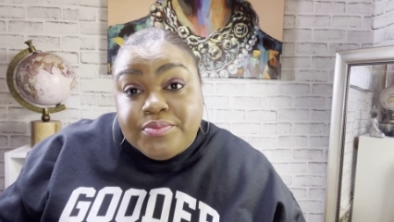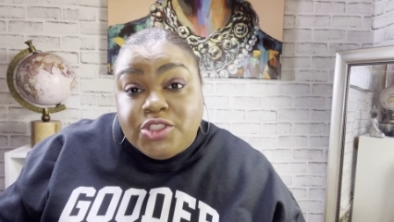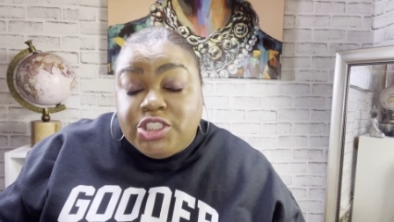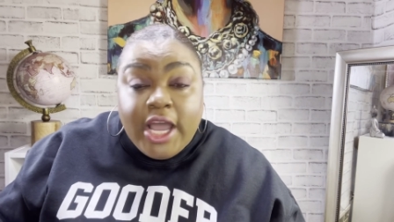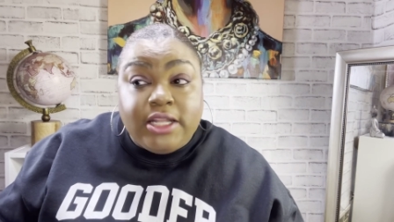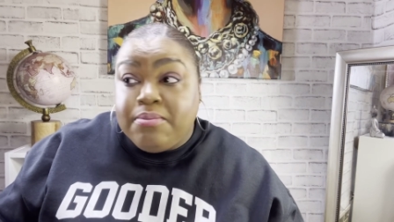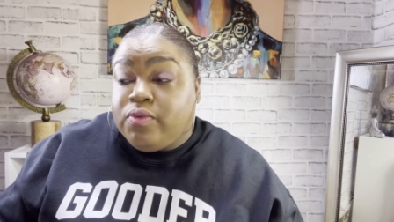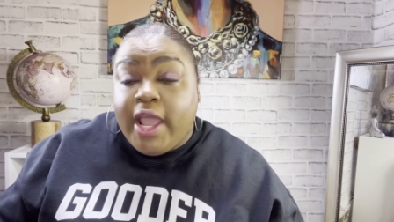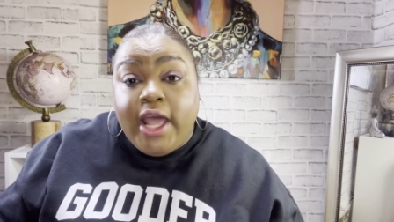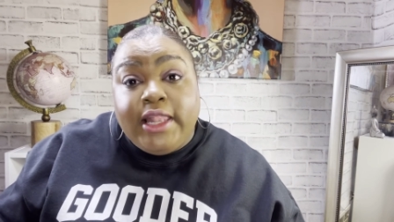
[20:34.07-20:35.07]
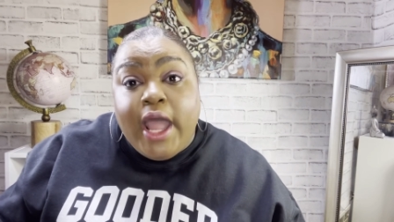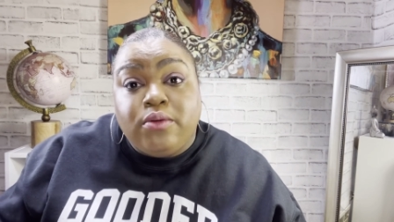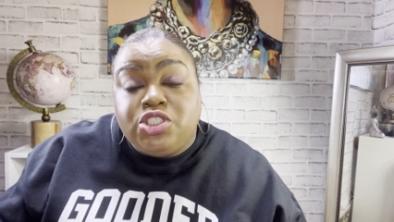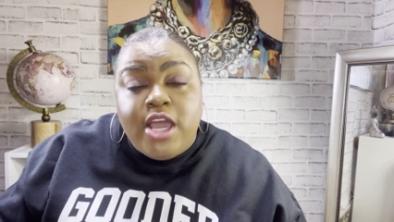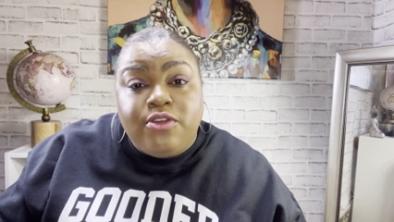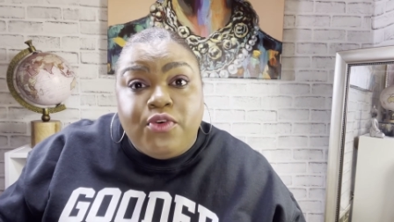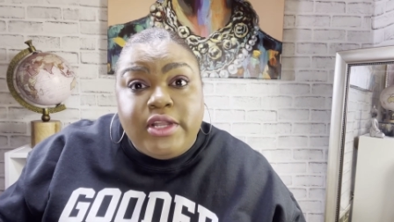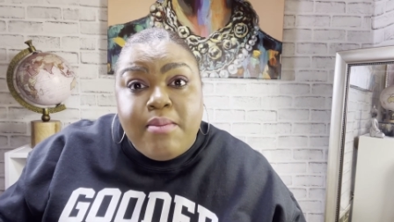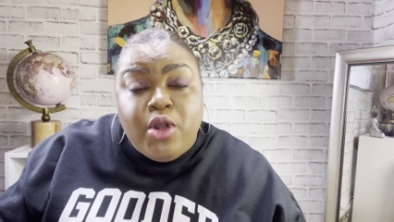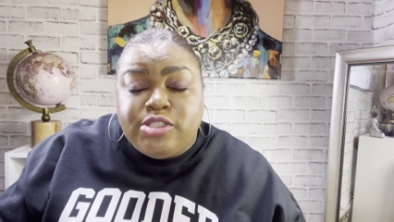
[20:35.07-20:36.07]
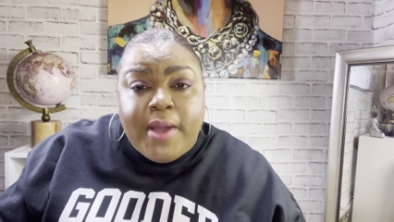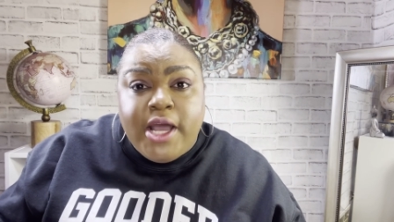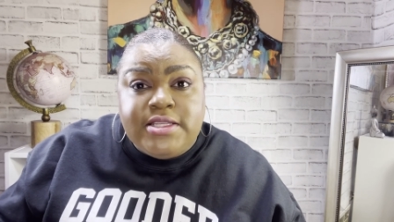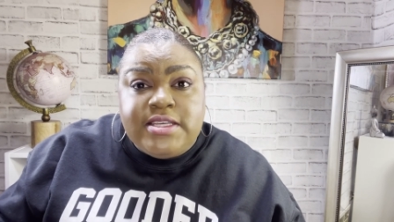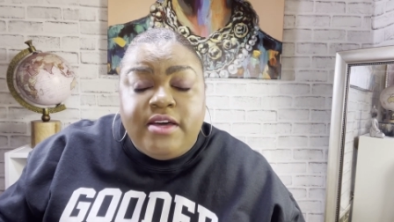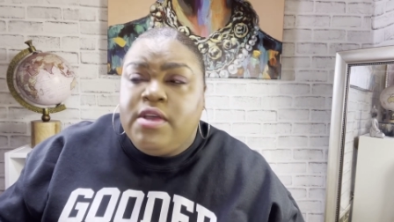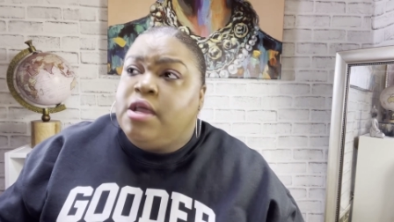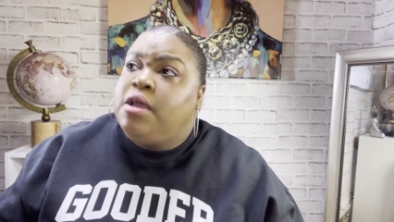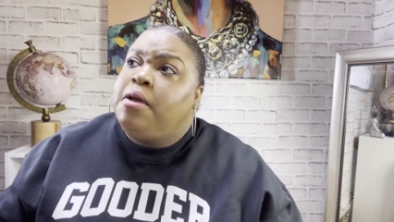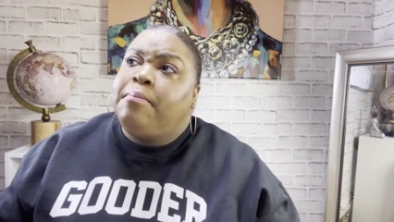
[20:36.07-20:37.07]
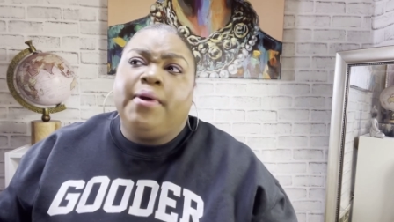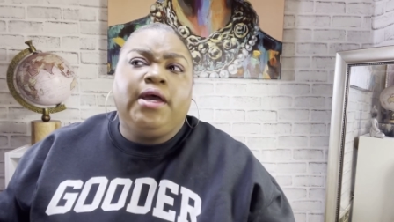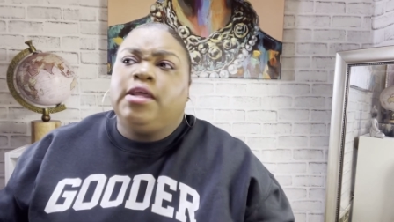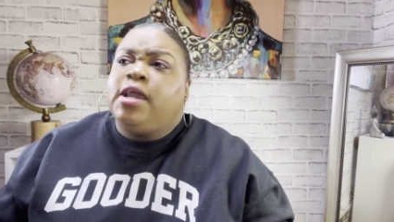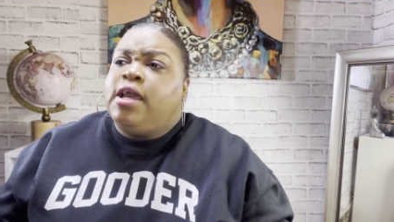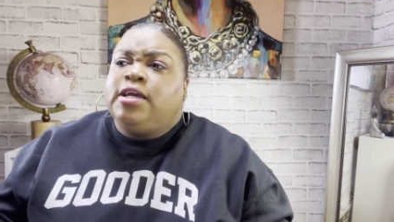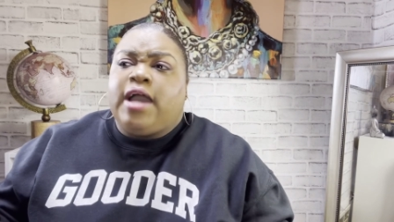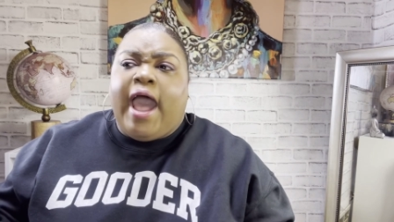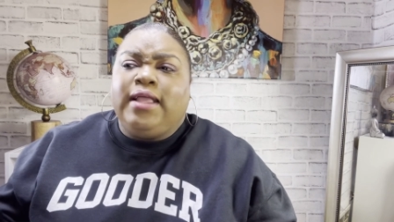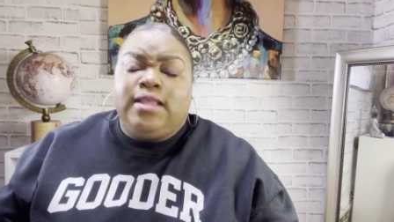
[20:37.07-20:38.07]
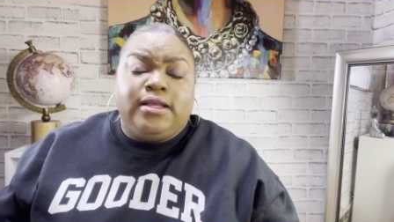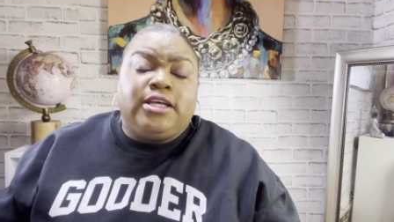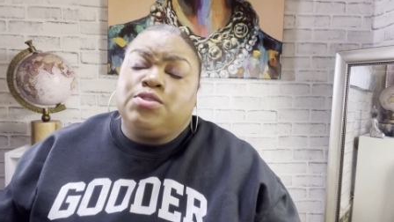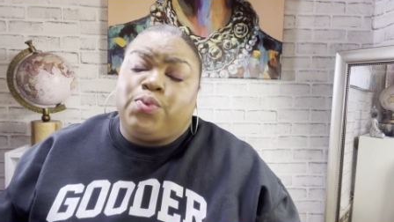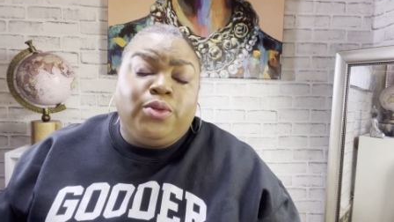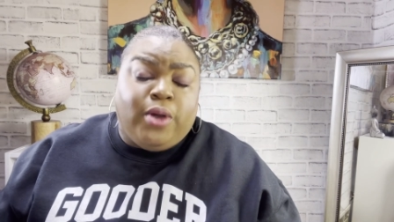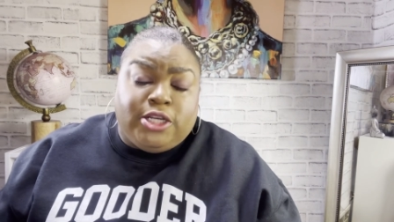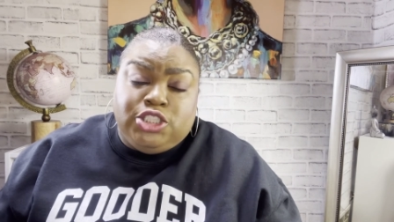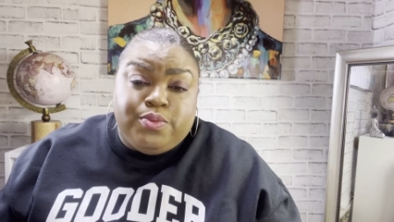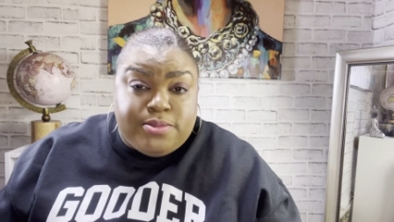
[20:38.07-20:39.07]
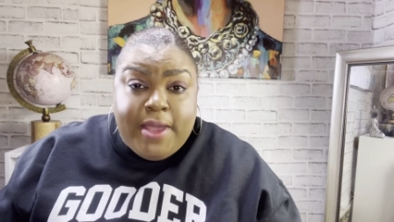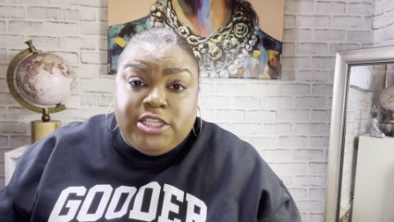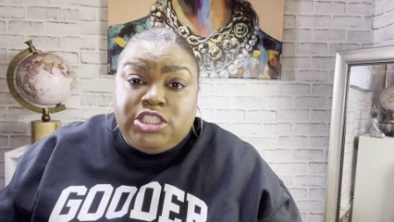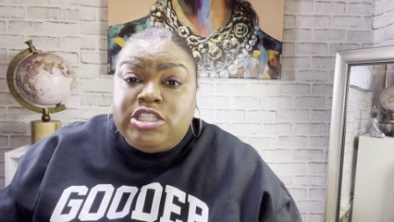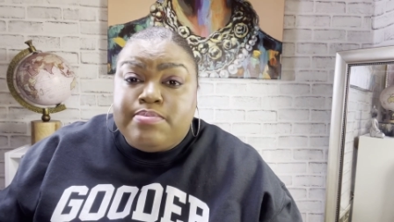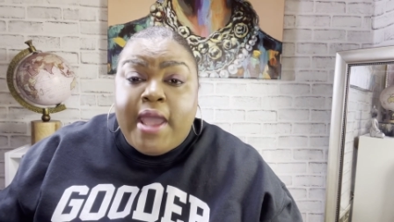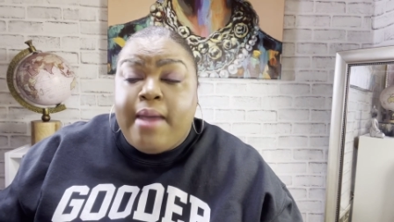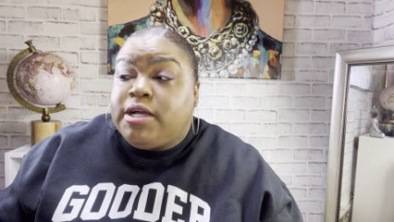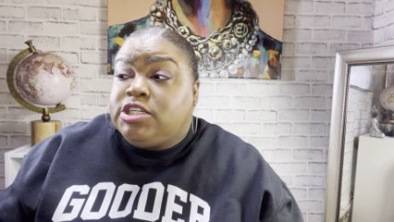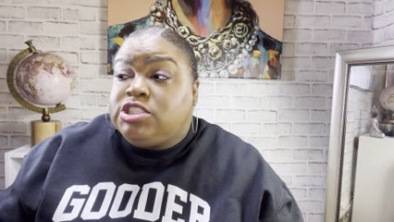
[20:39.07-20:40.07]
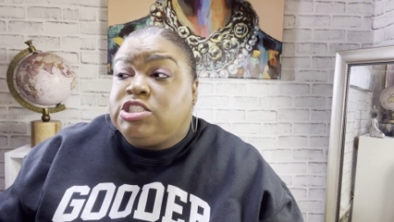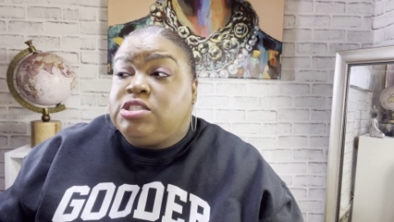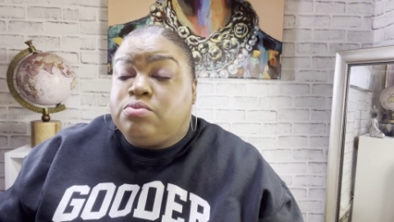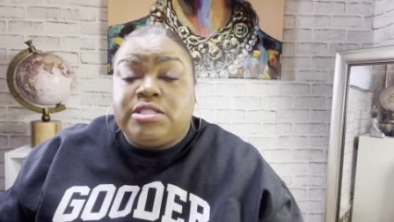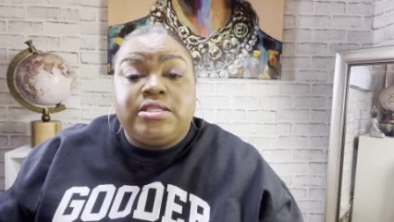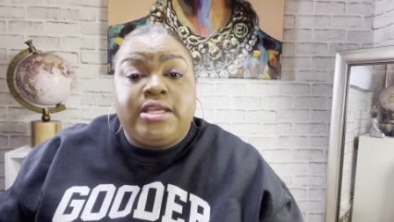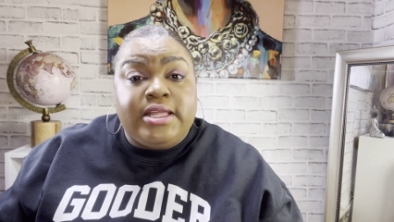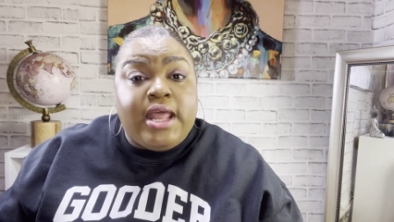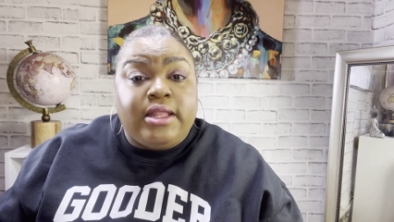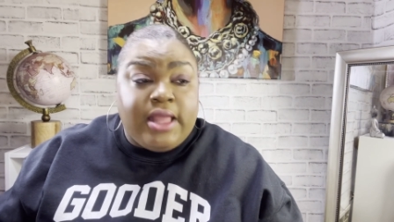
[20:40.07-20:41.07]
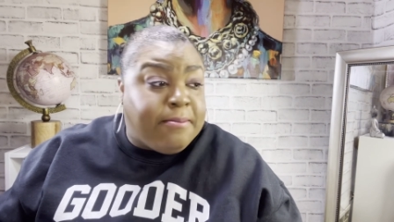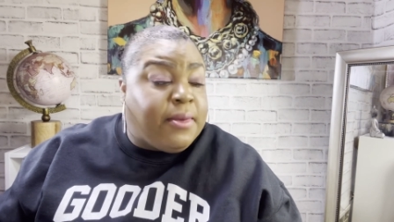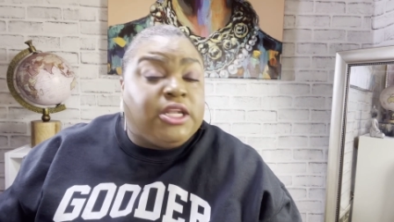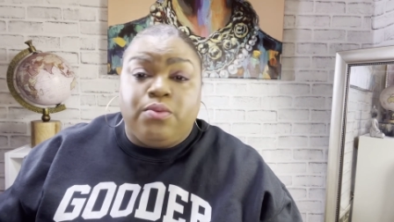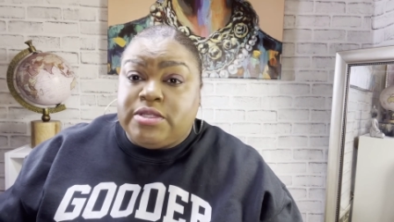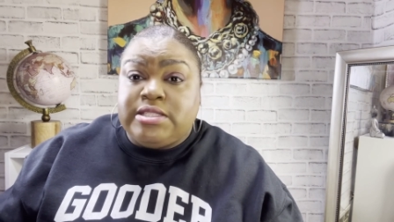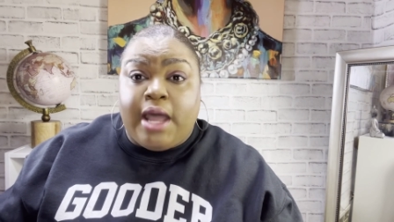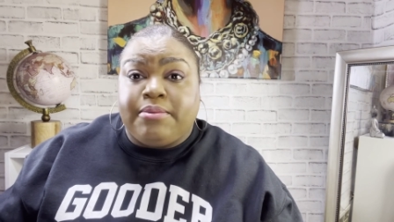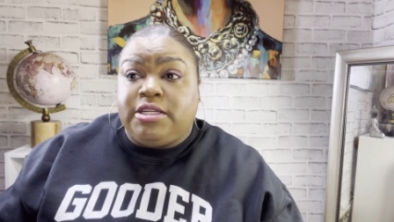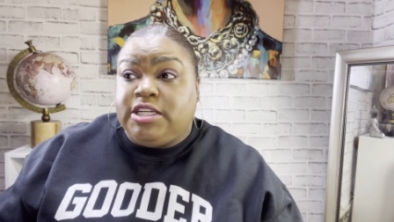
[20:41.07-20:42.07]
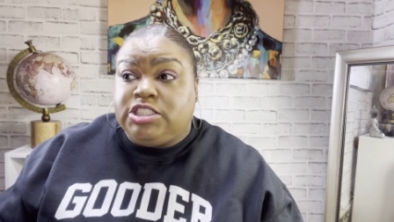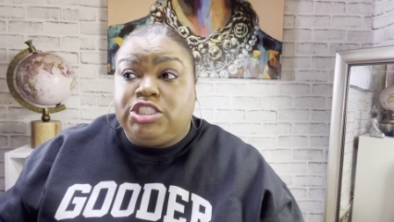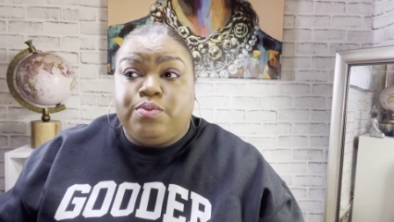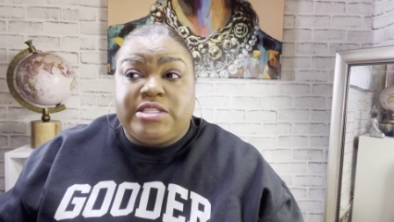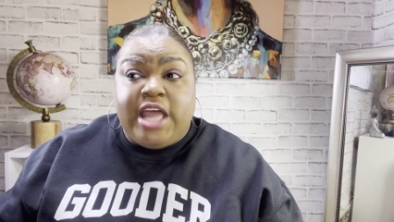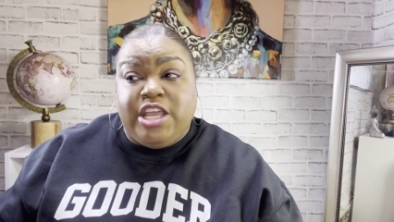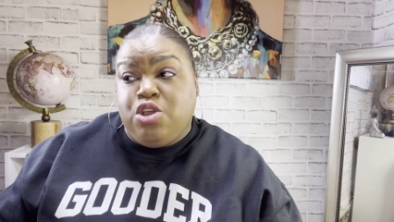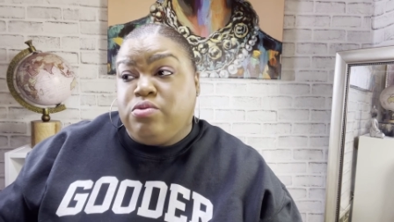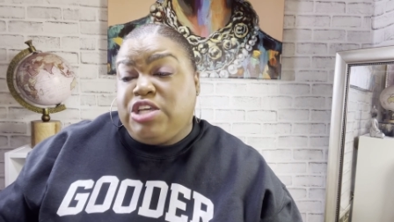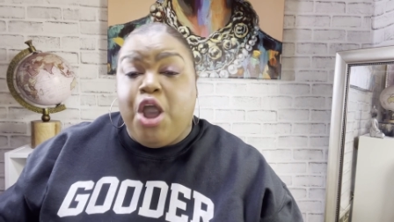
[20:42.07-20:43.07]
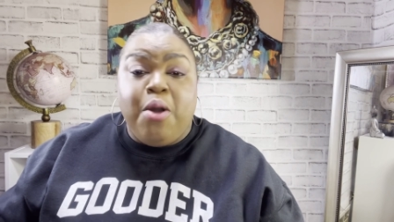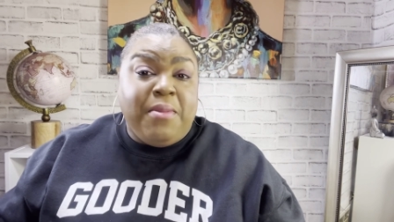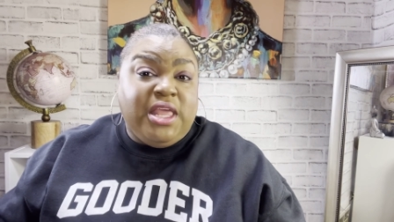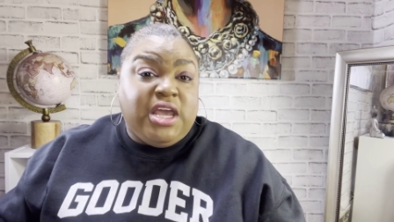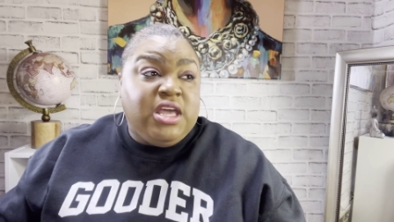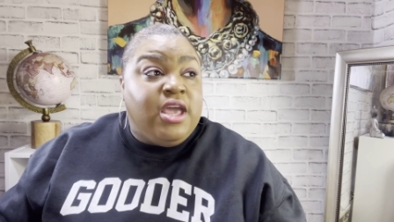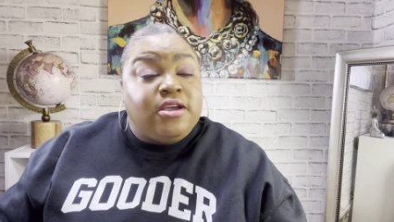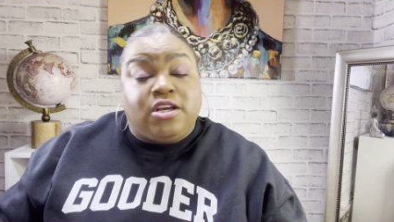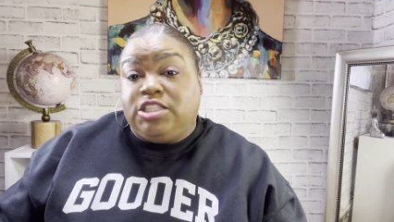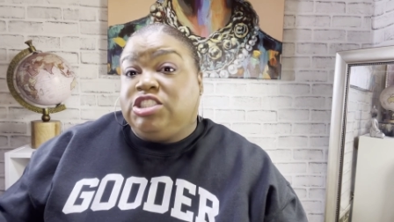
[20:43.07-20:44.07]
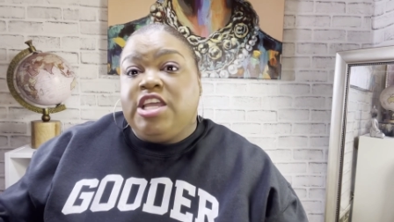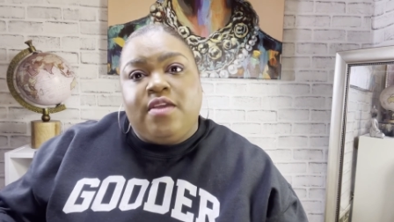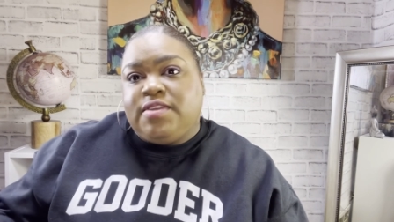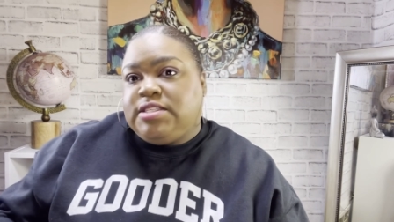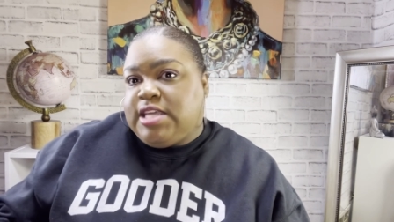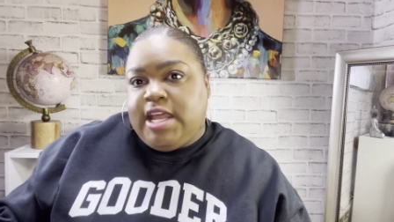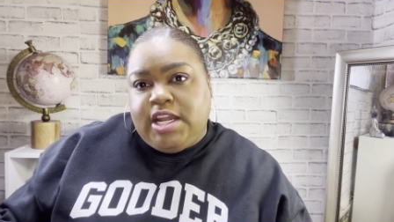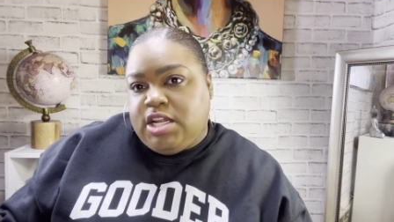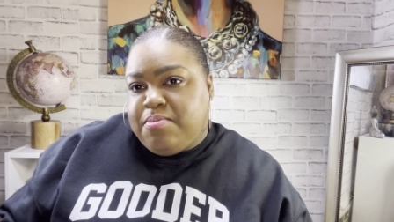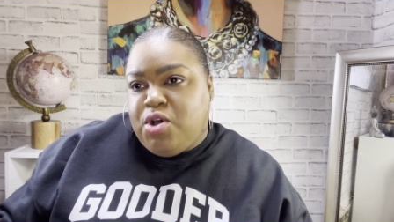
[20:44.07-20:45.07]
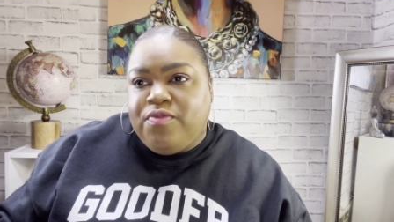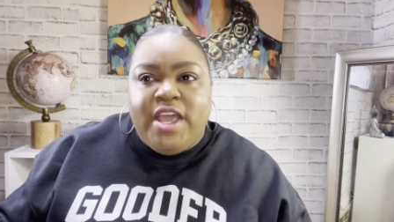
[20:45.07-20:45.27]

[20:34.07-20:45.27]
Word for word: She got to move the hell out. She can't afford that mortgage by herself. But I think that's really why she was mad. She's mad because she was getting that, that money was stopping in. She was like, you told me to, because she even said it in the movie.